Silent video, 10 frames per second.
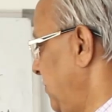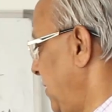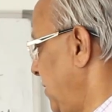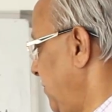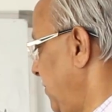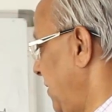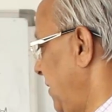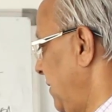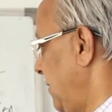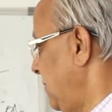the head of the
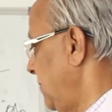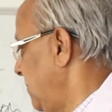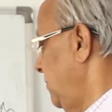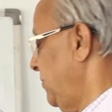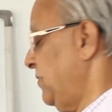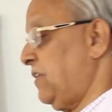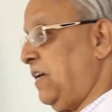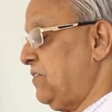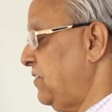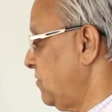radius, this
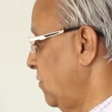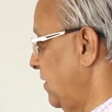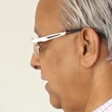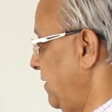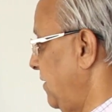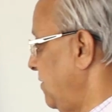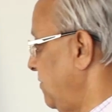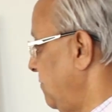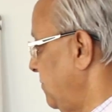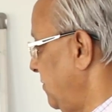gets dislocated.
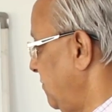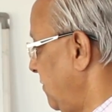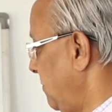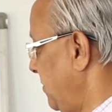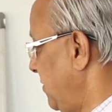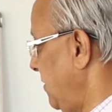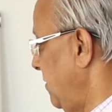So, this will be